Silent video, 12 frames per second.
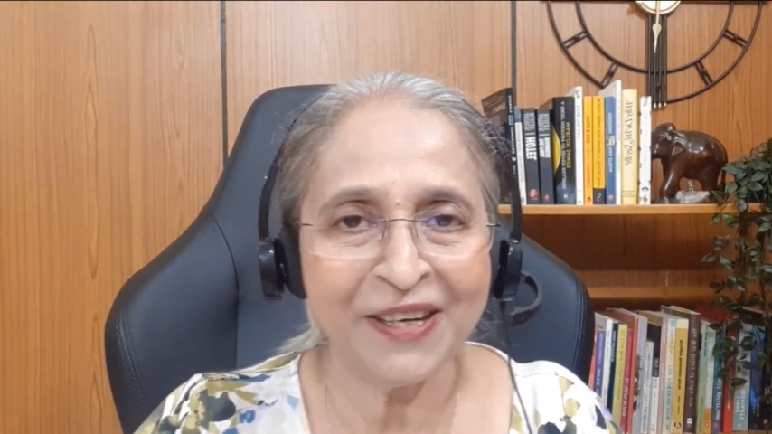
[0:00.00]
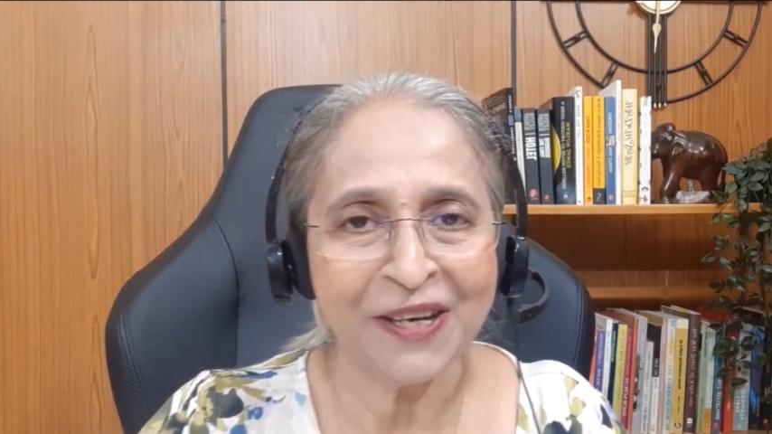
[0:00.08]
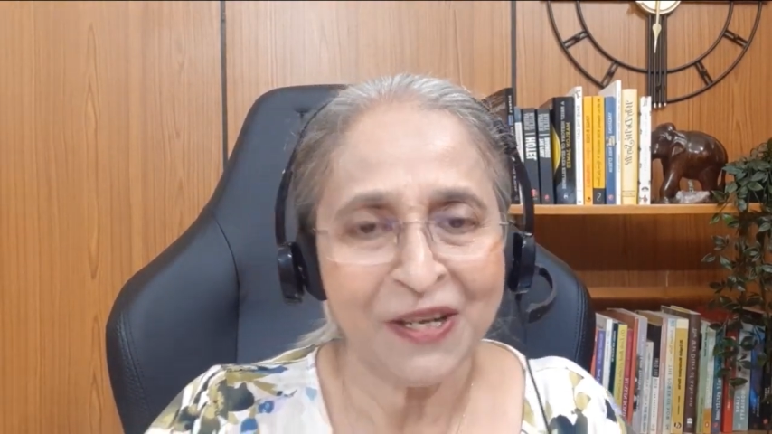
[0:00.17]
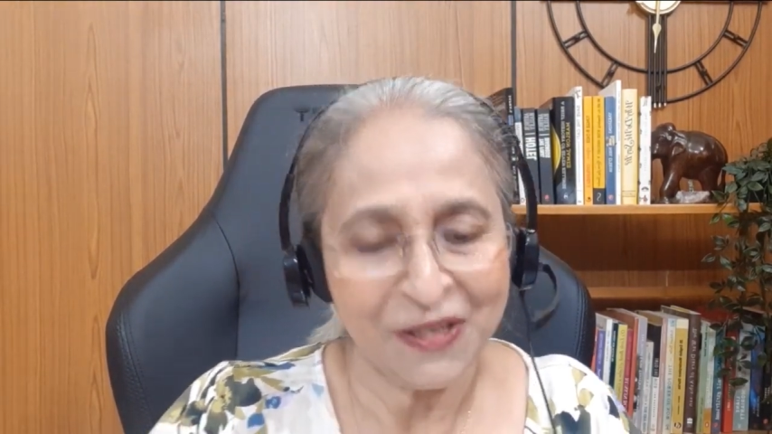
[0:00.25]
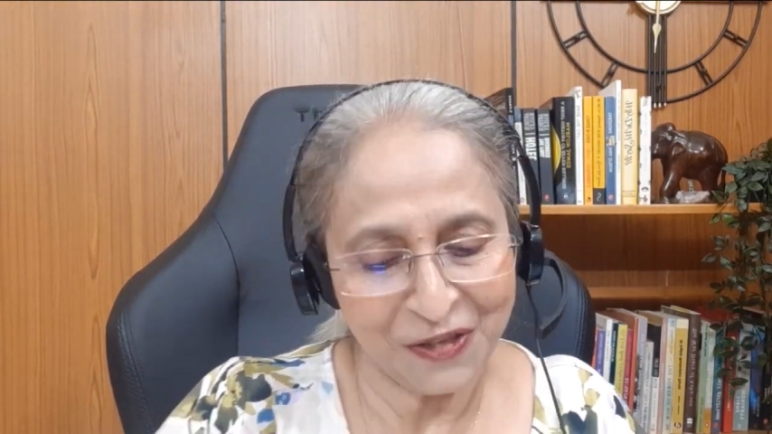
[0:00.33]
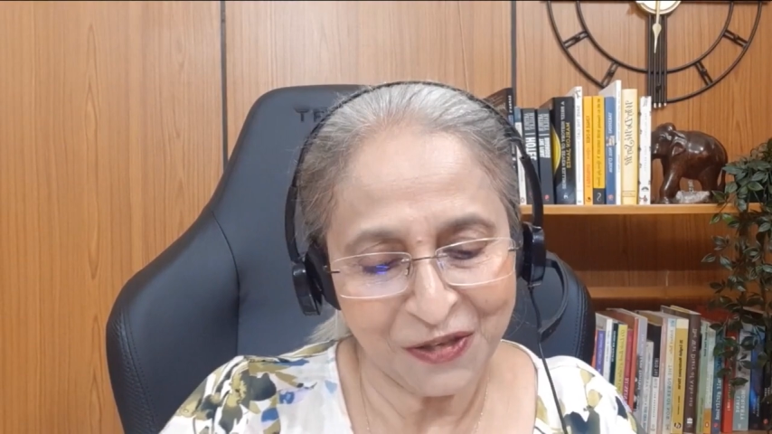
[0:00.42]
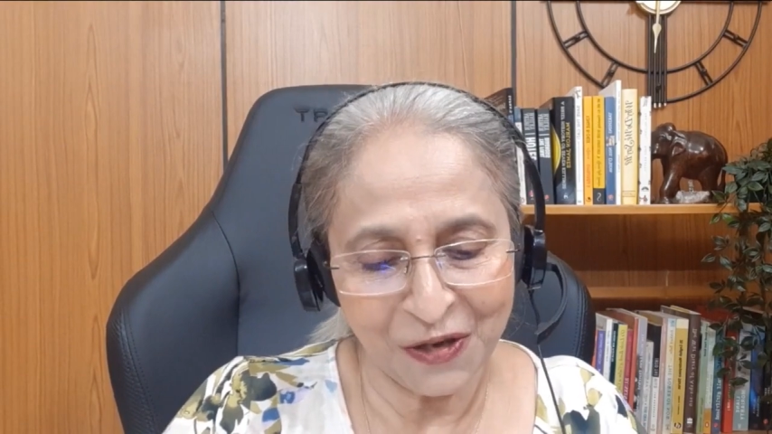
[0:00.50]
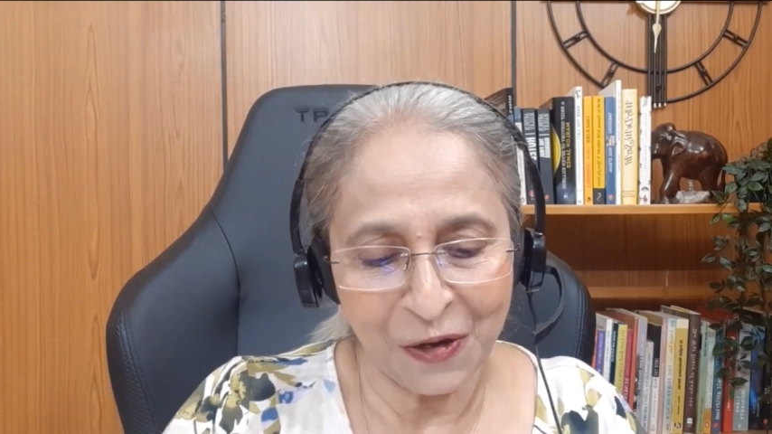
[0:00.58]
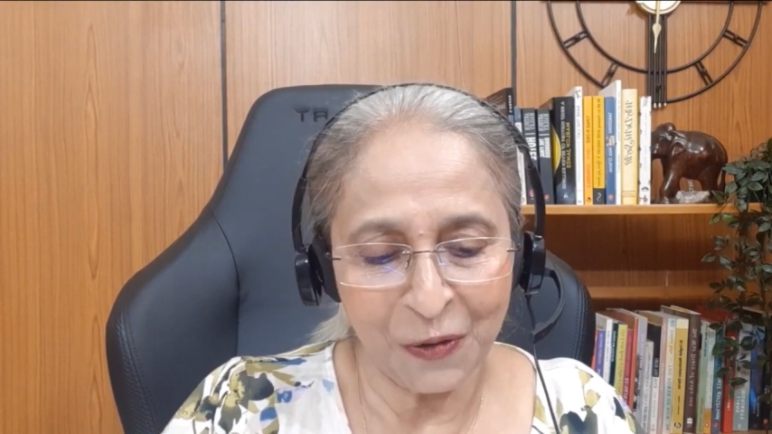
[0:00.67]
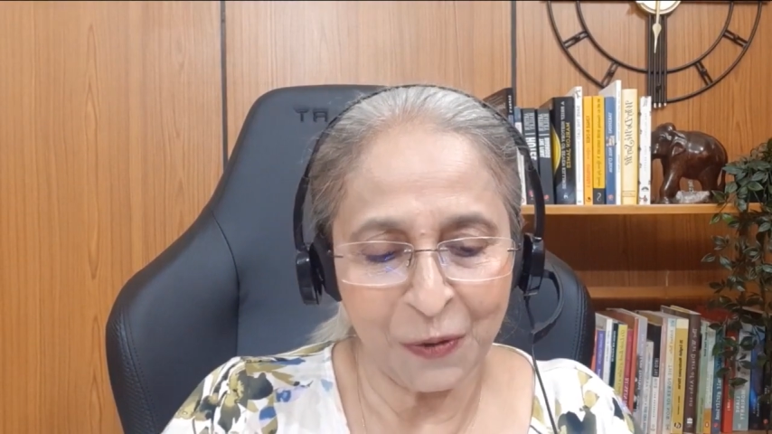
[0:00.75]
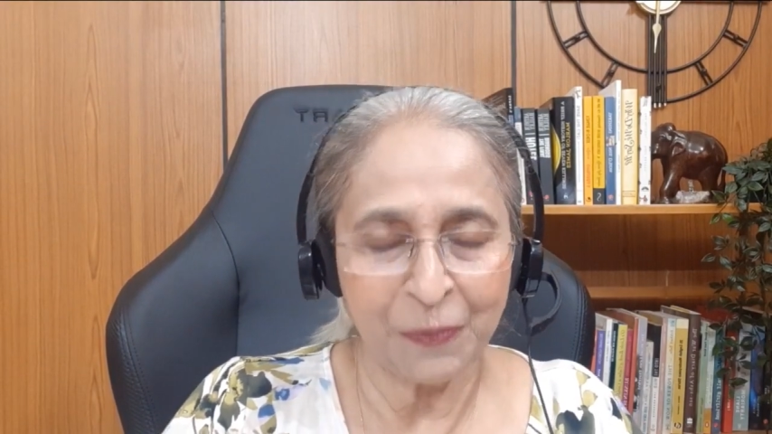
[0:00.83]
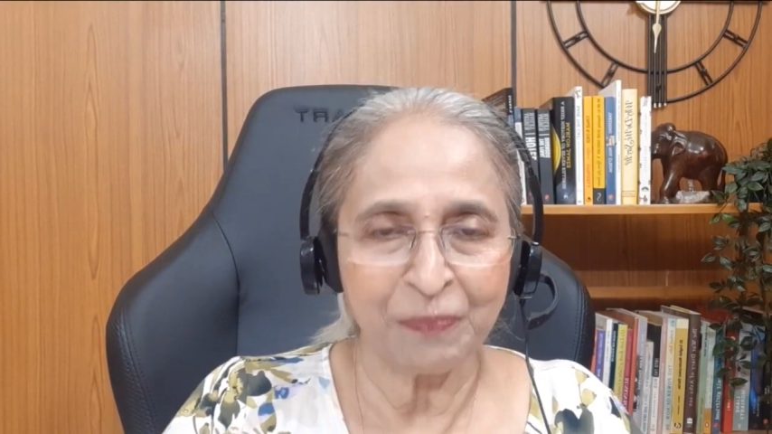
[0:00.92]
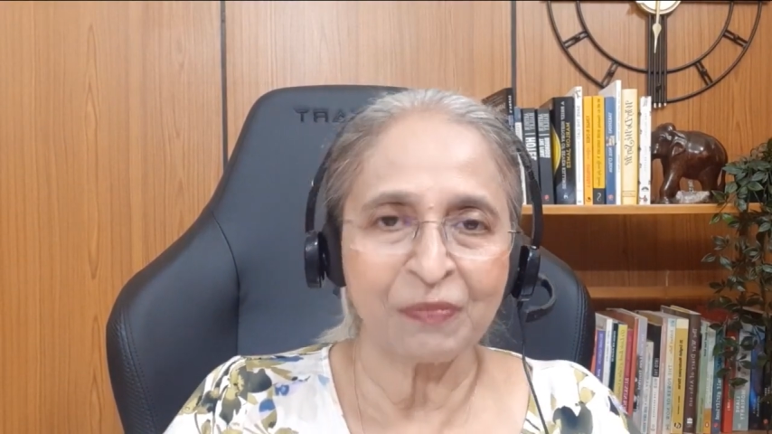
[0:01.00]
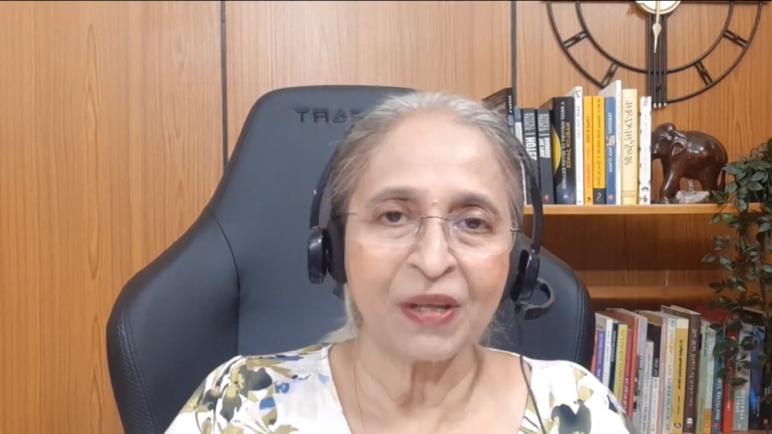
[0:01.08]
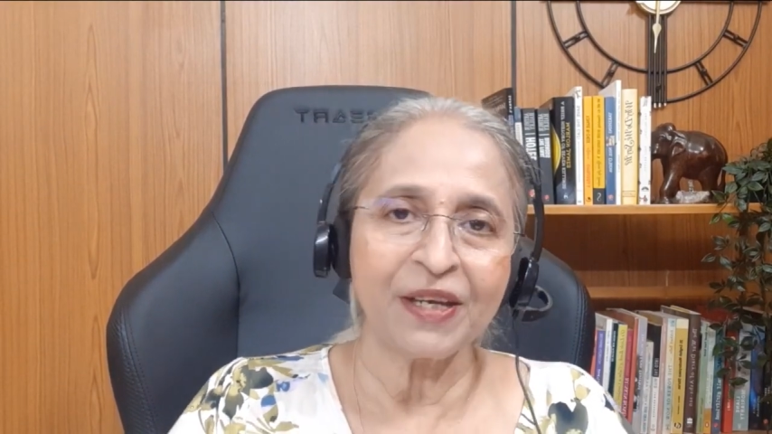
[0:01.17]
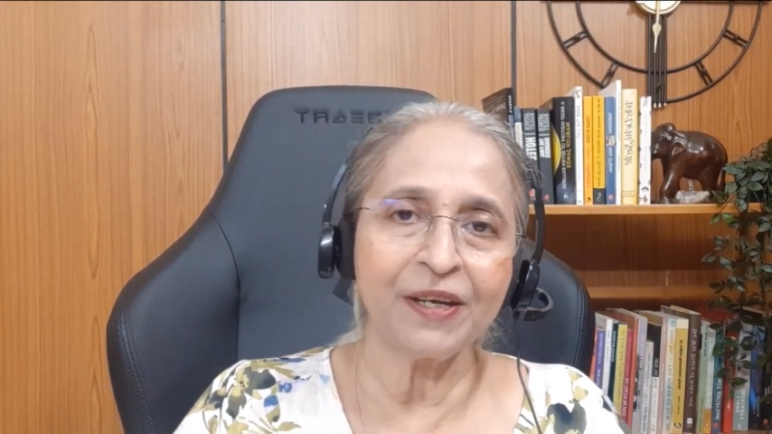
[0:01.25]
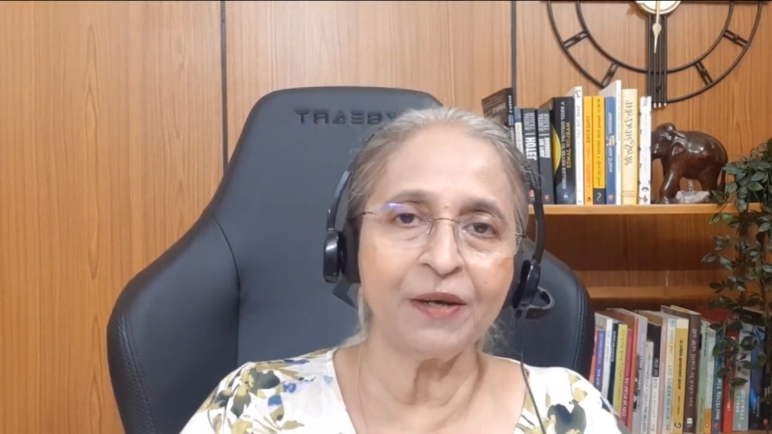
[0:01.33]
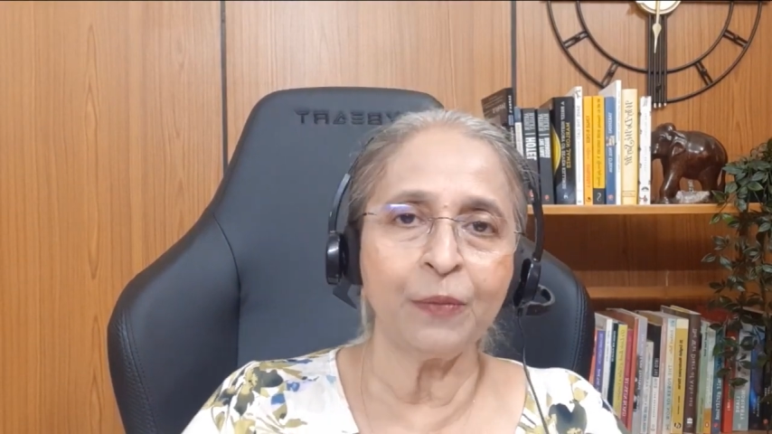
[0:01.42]
So
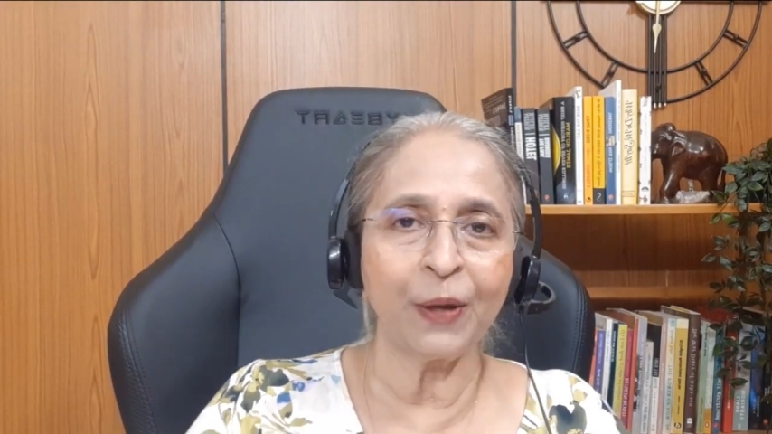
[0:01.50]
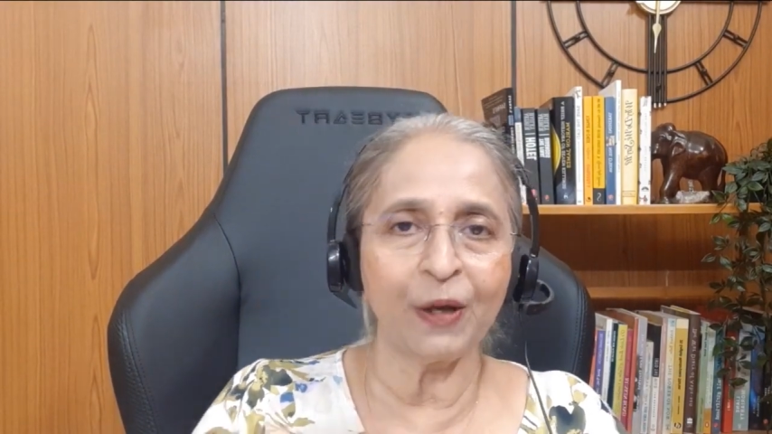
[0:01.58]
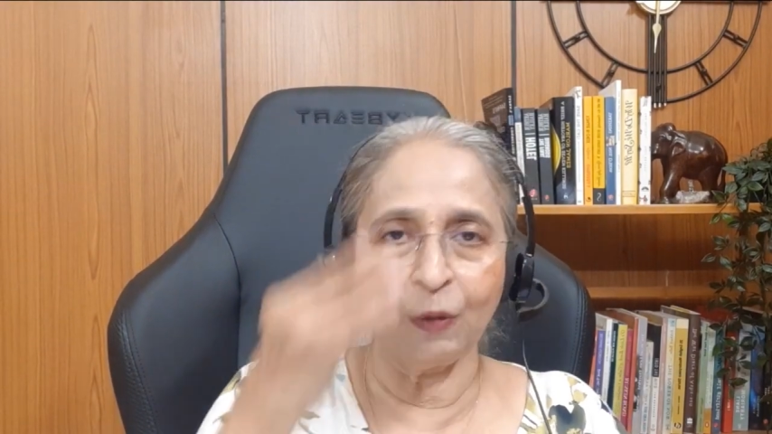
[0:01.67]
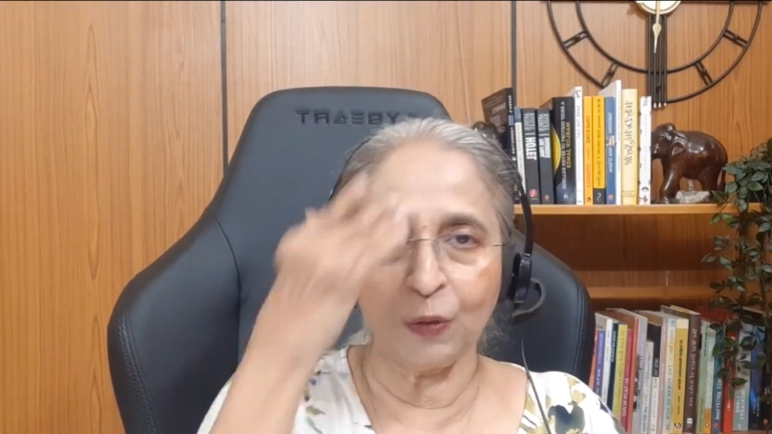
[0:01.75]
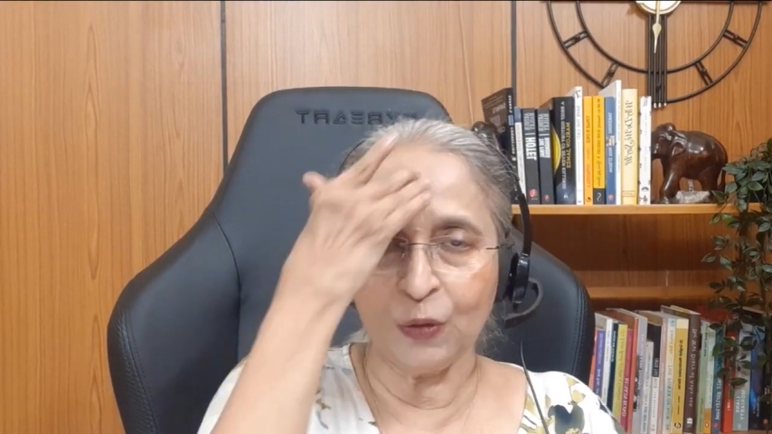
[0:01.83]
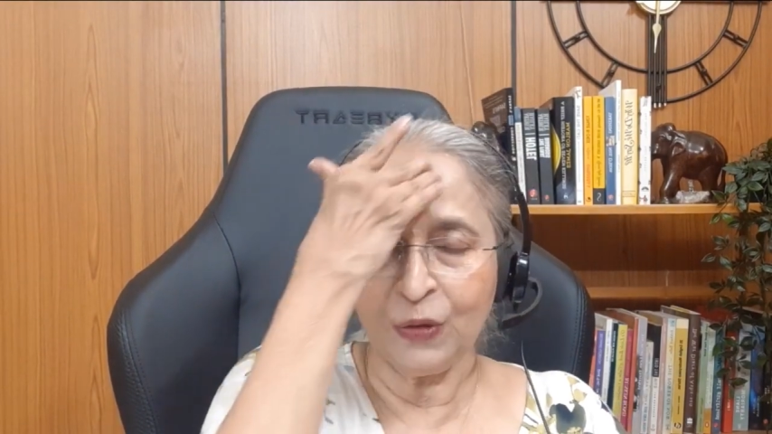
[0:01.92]
here we go.